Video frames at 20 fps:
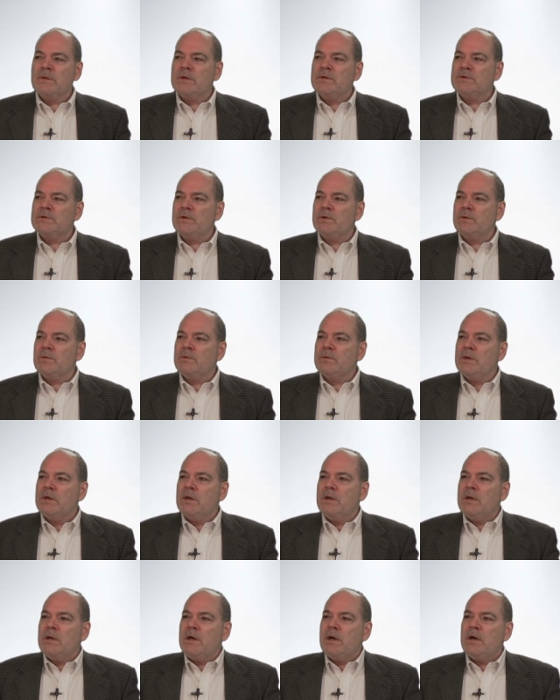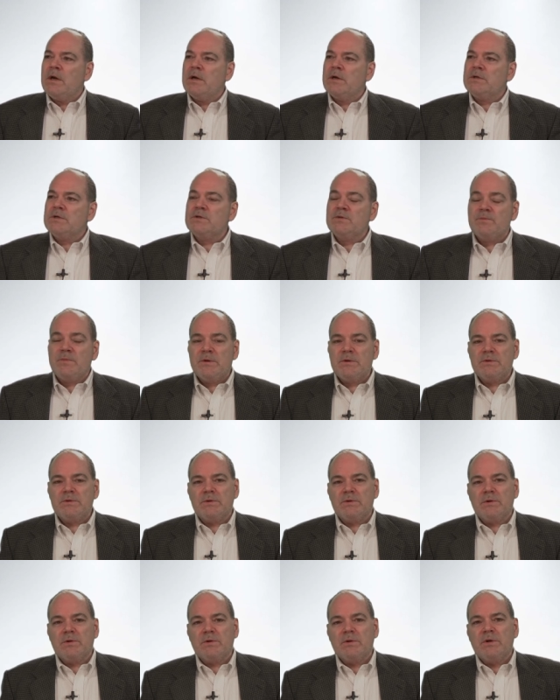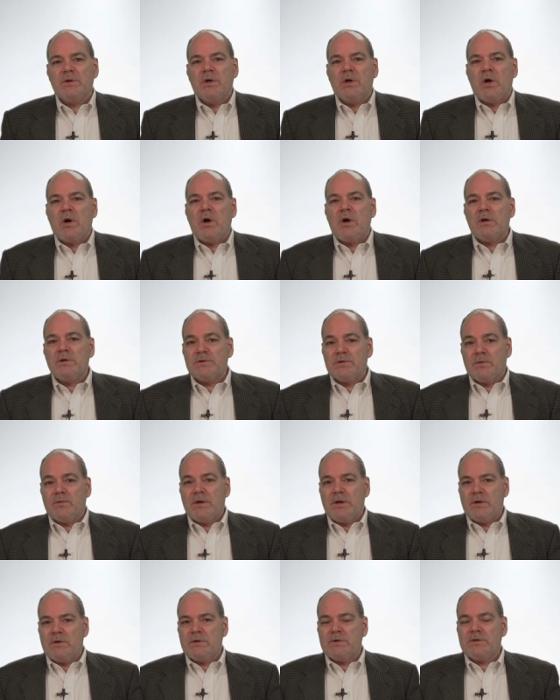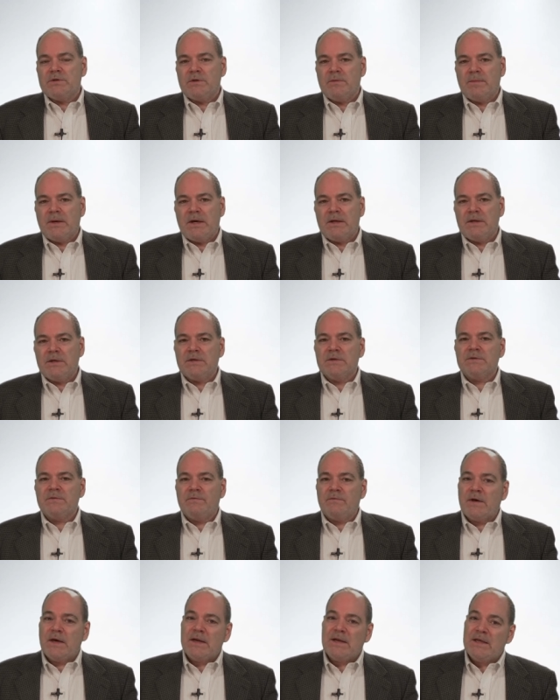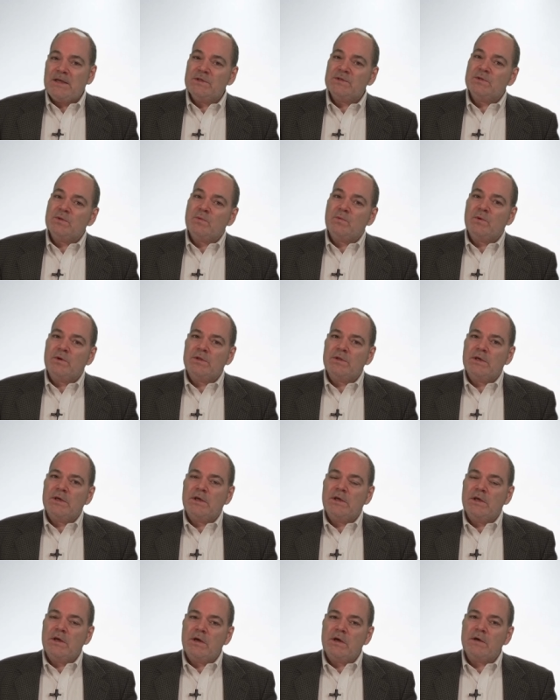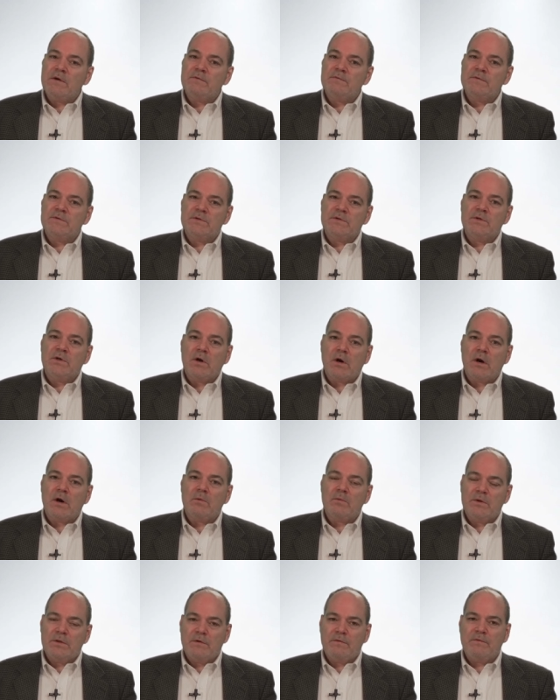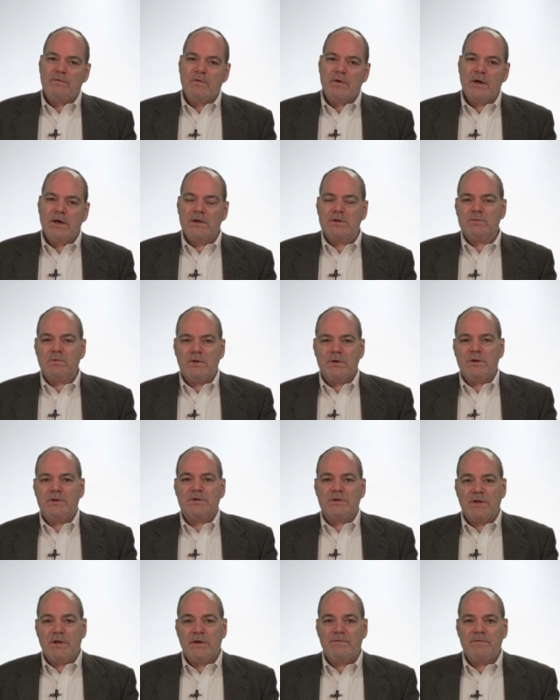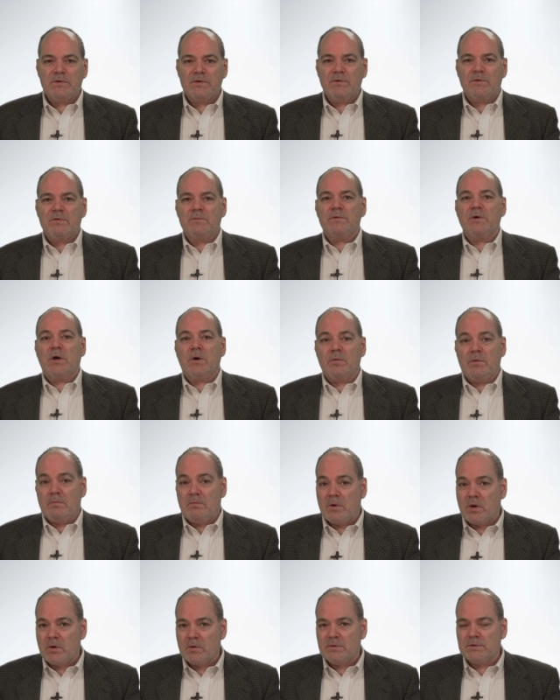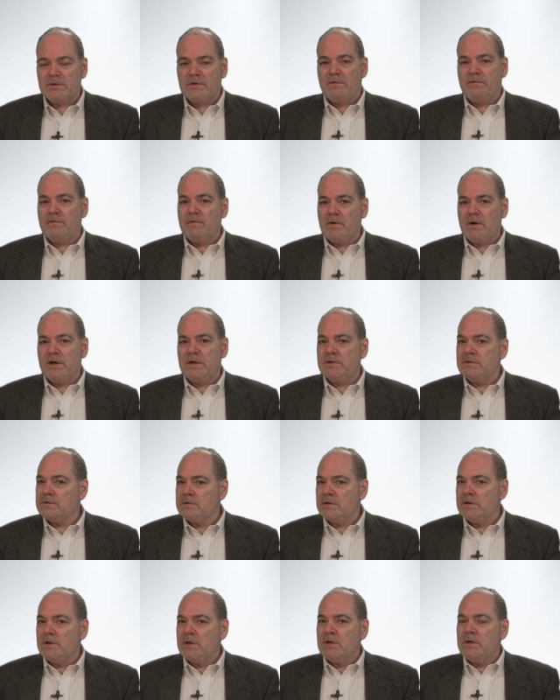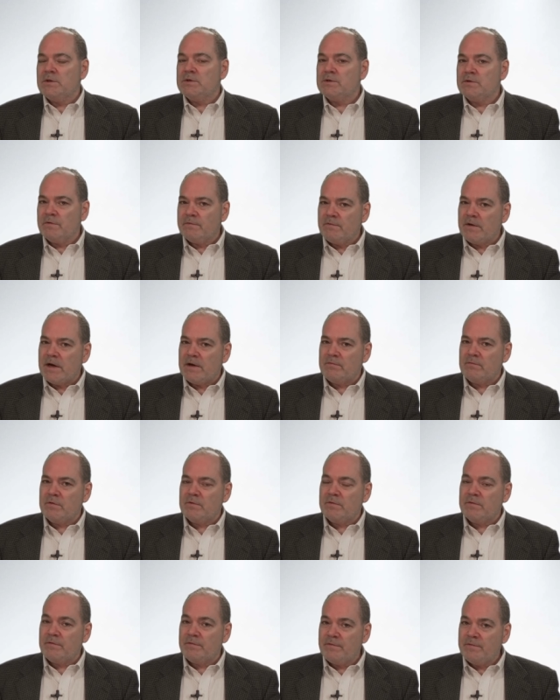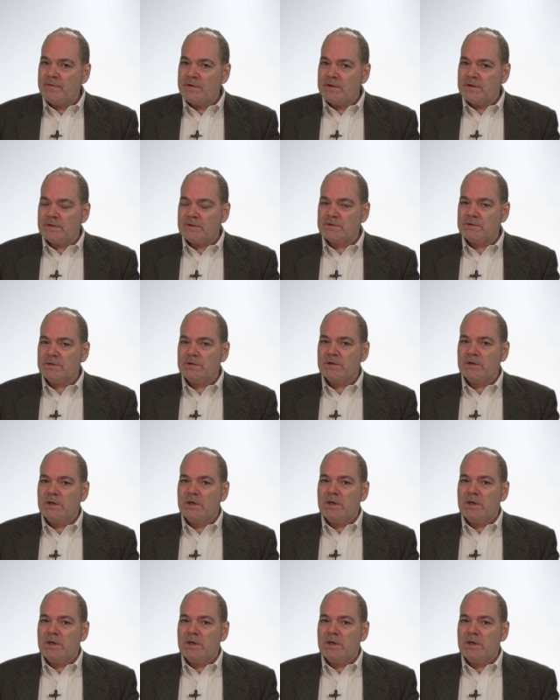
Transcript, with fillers: So uh, Spencer also held to some ideas. In fact, he's the one that gives Darwin the phrase, well, he doesn't give it to him, Darwin borrows the phrase, survival of the fittest.